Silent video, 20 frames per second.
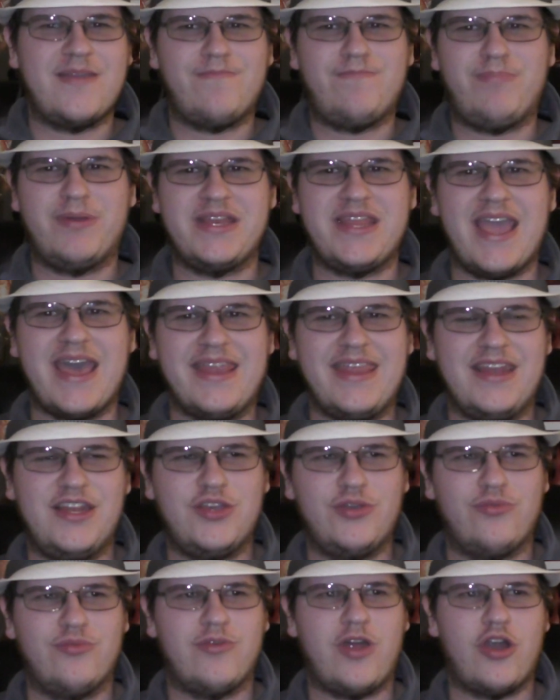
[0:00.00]
but yeah, they
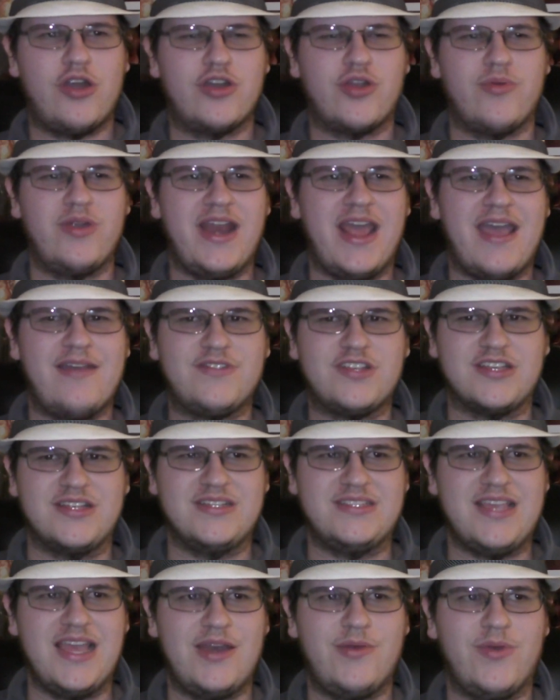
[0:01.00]
are going to have to
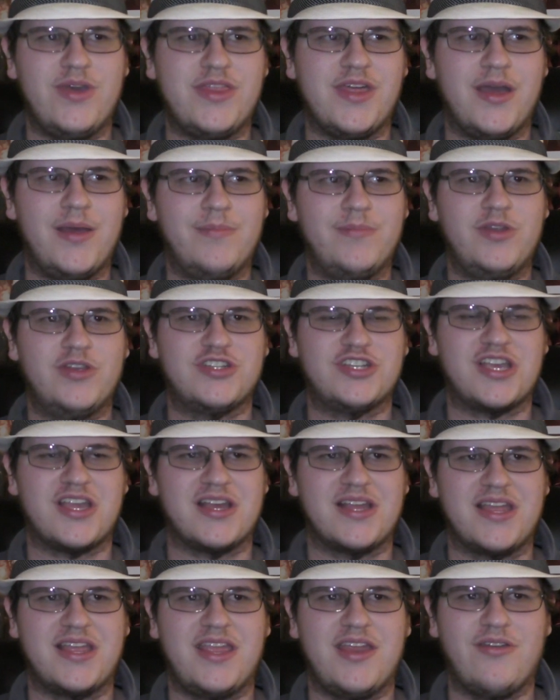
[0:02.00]
contend with
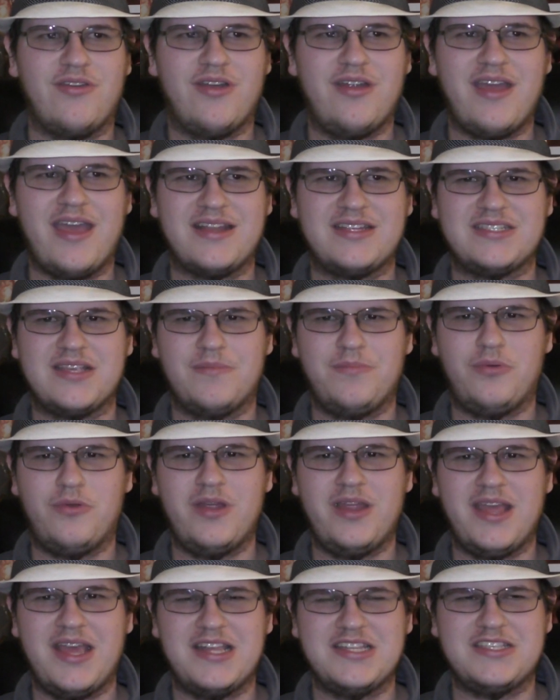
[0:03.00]
Yoshikage Kira at some
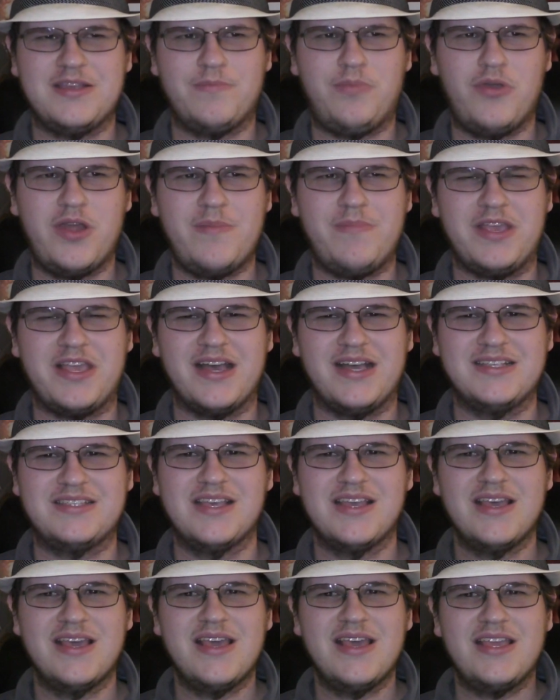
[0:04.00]
point because
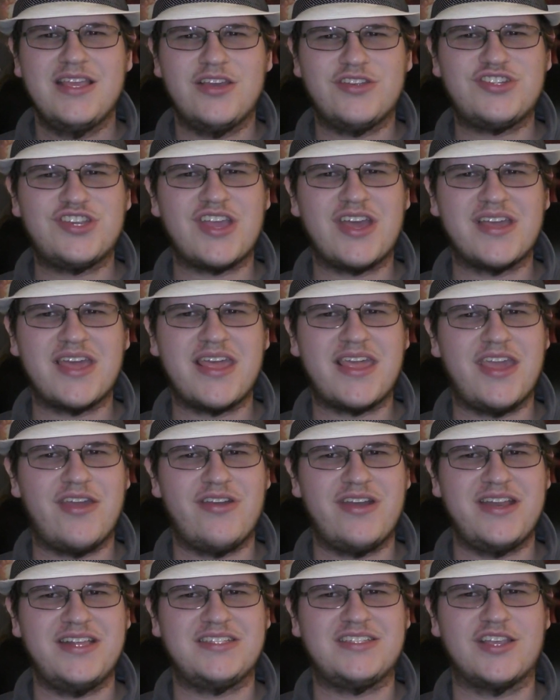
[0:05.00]
Yoshikage
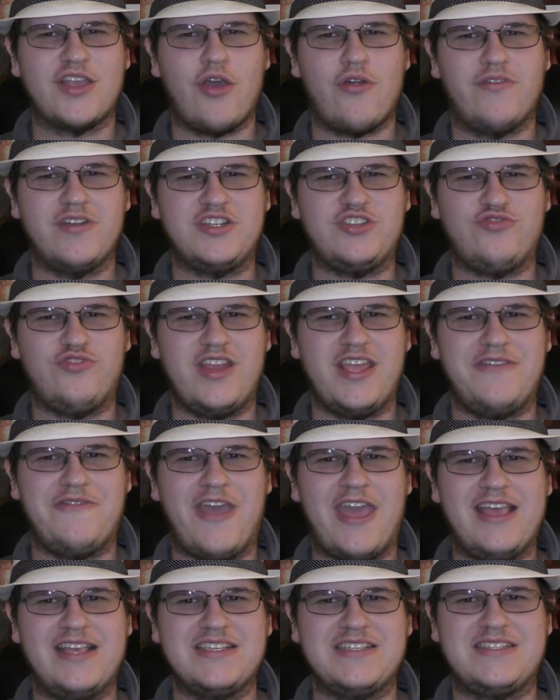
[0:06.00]
Kira needs to go retrieve
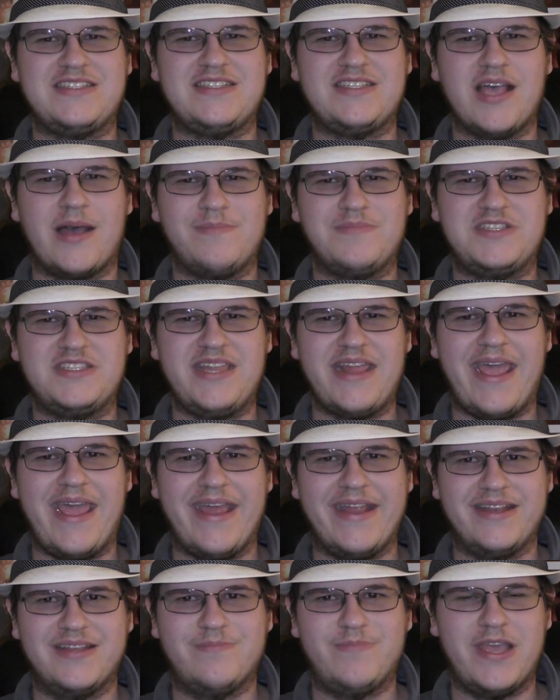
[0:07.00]
his
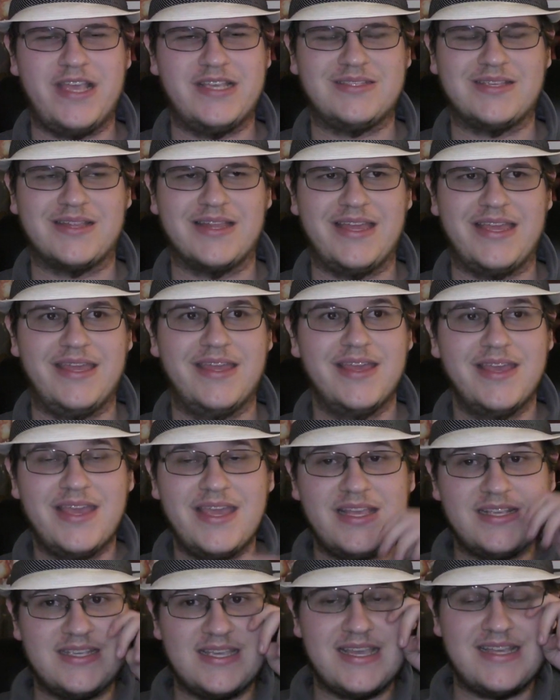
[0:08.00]
sub-stand, basically.
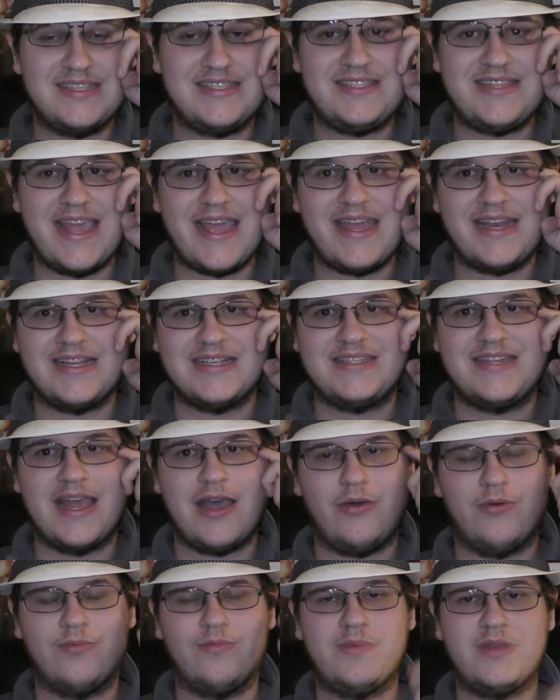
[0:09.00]
His stand is
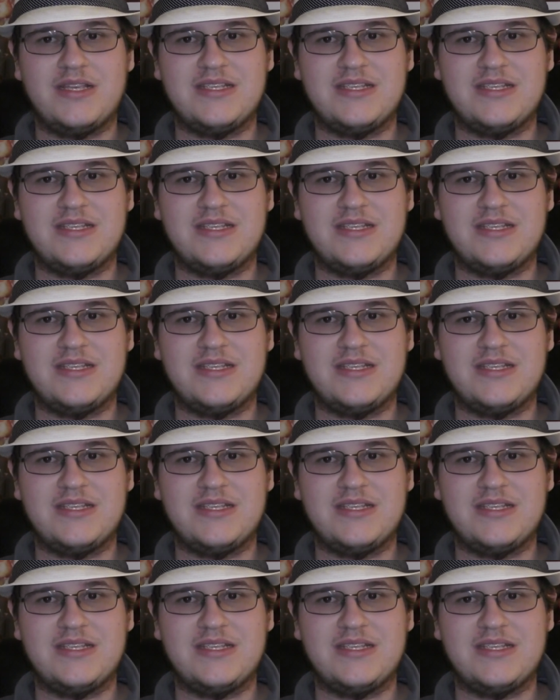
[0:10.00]
now